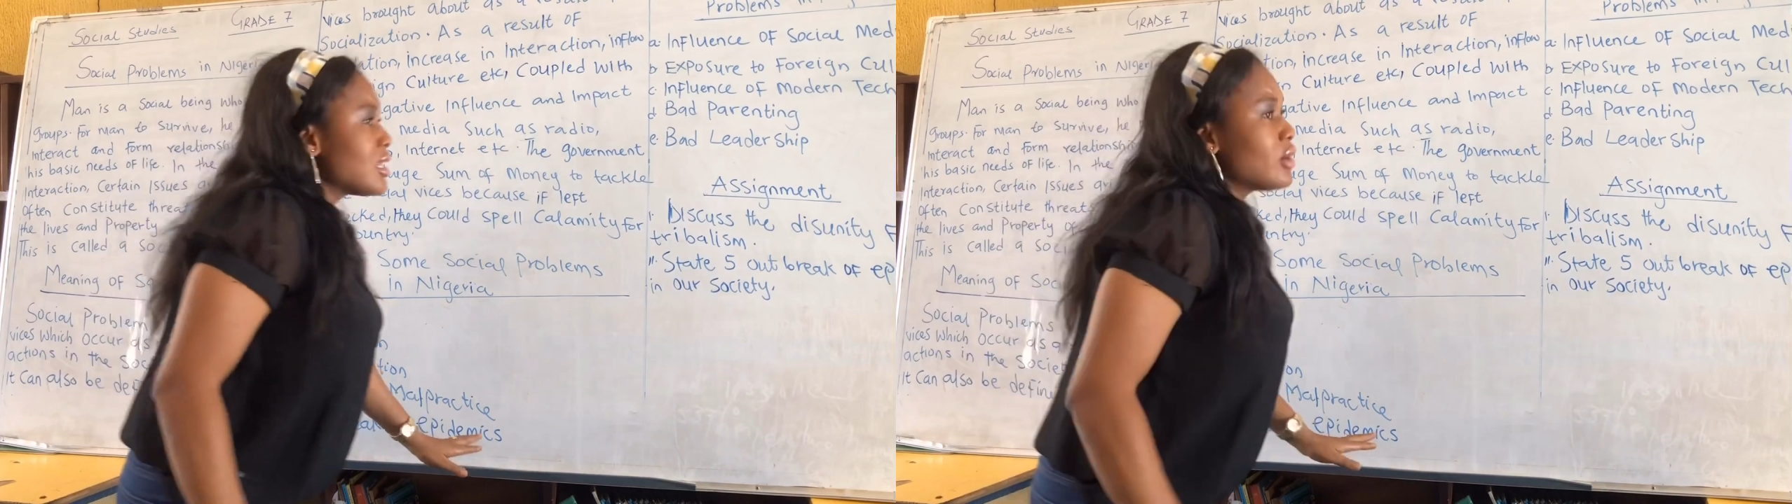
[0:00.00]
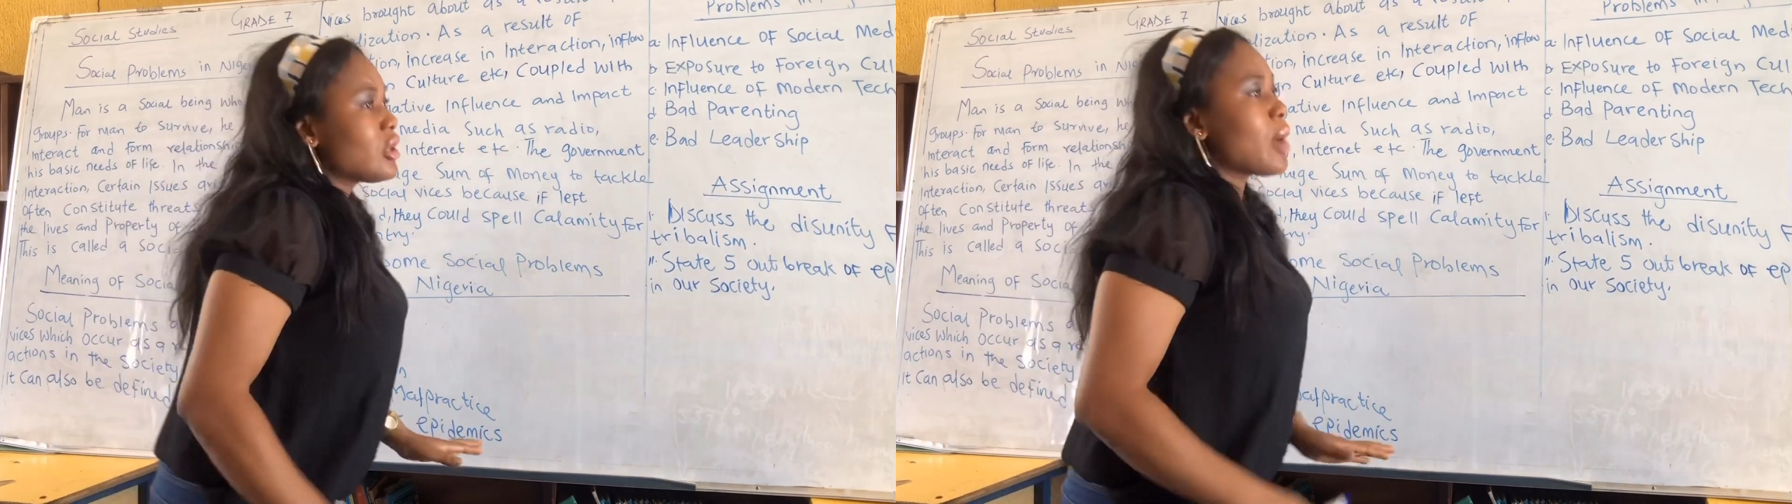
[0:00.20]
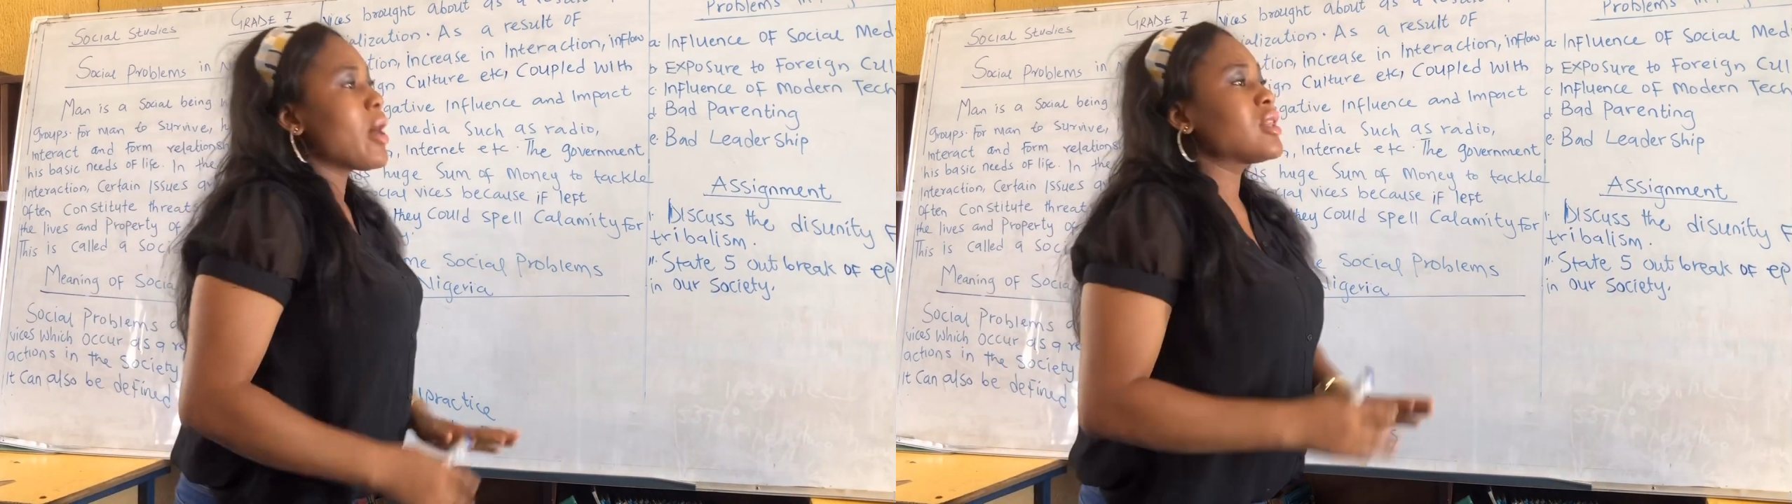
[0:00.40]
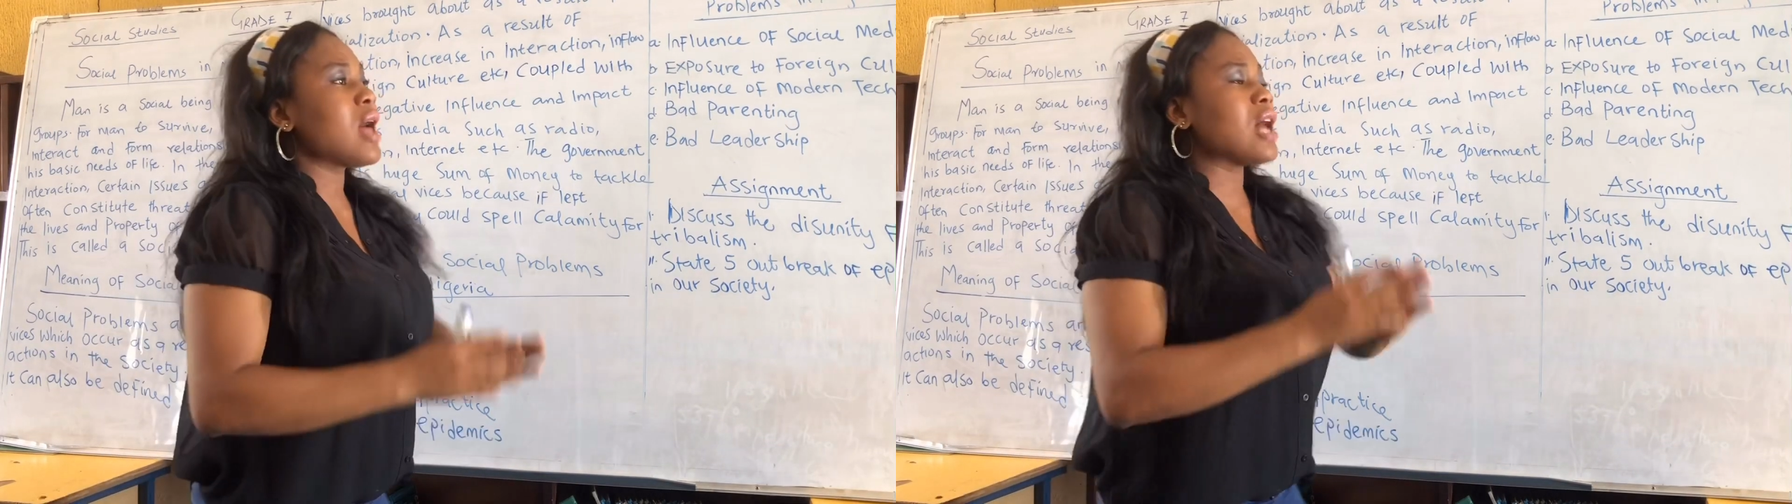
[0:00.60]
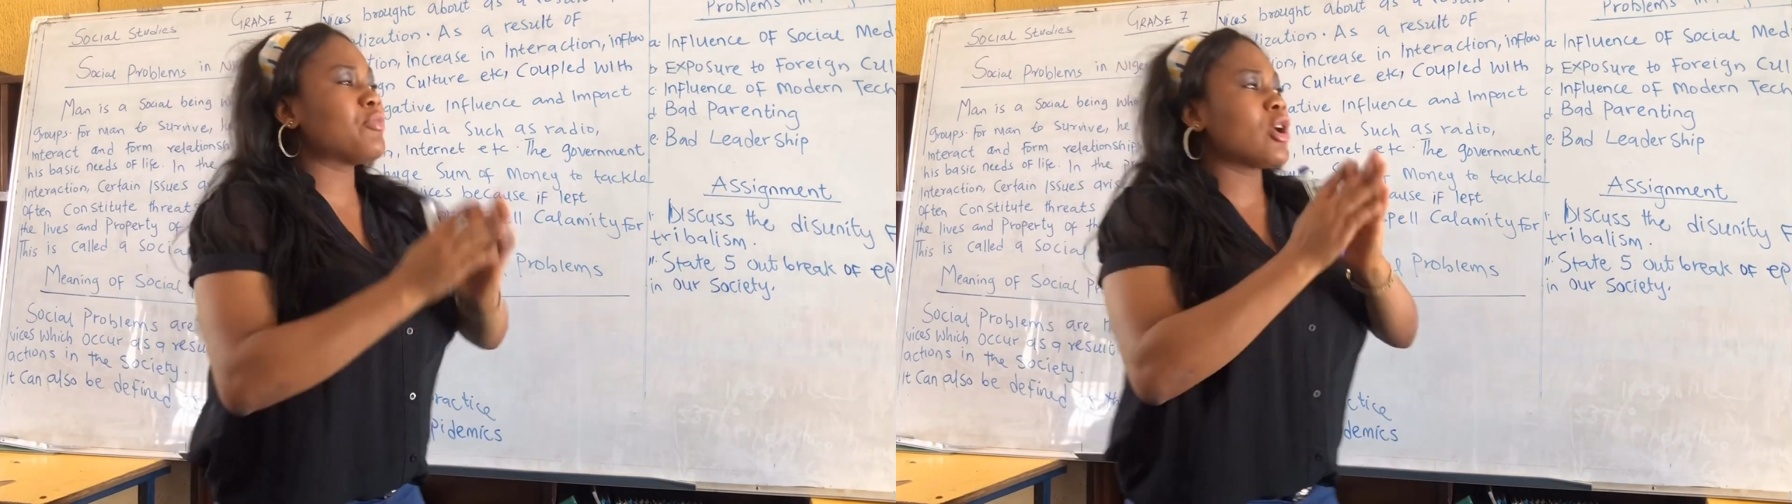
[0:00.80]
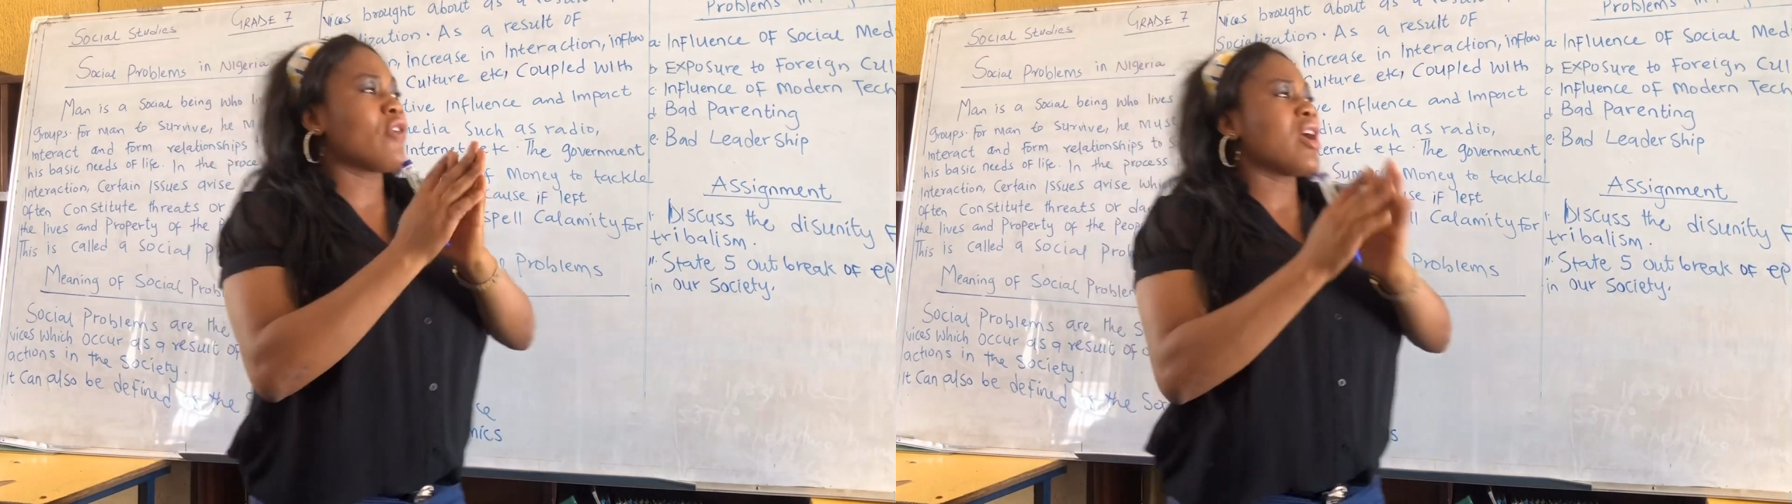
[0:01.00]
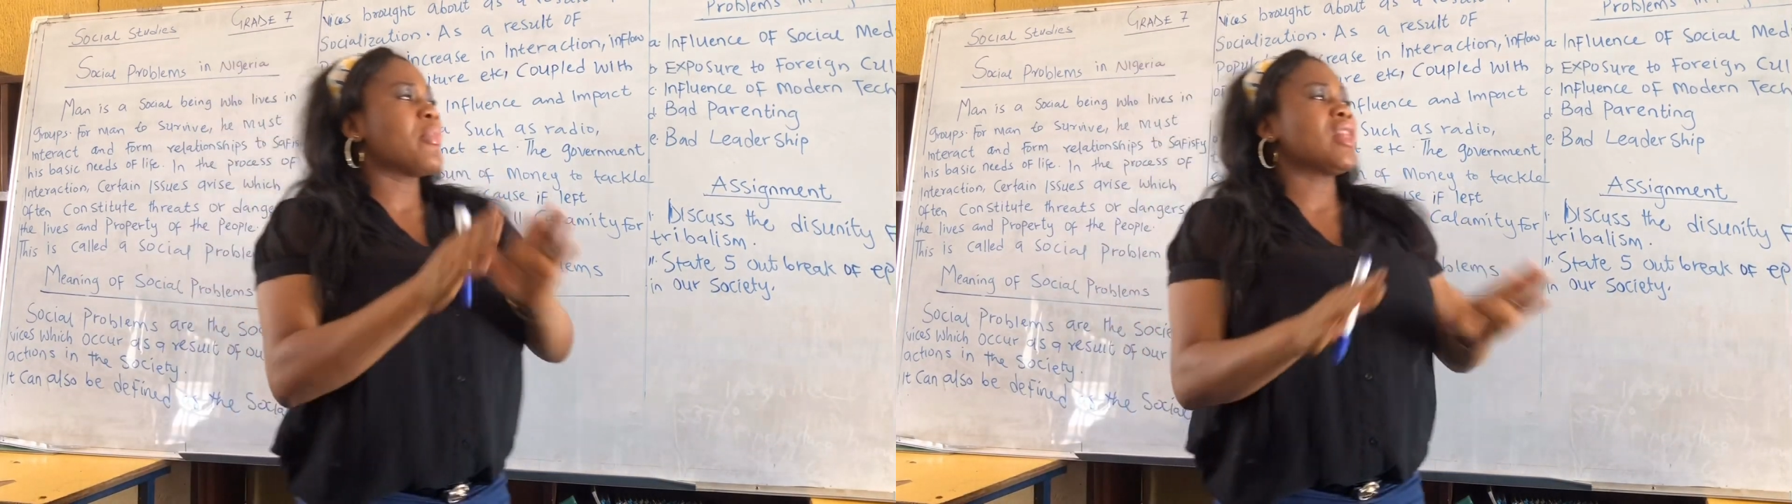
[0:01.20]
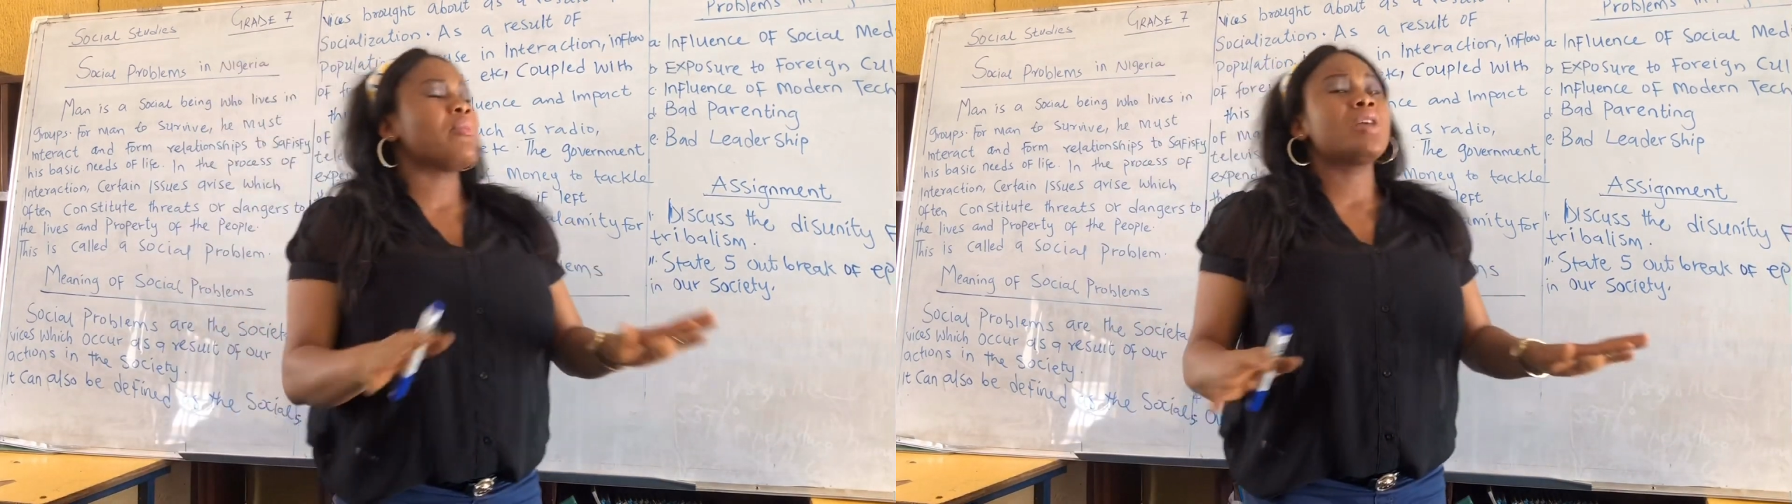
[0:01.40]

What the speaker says: Talk about outbreak of epidemics.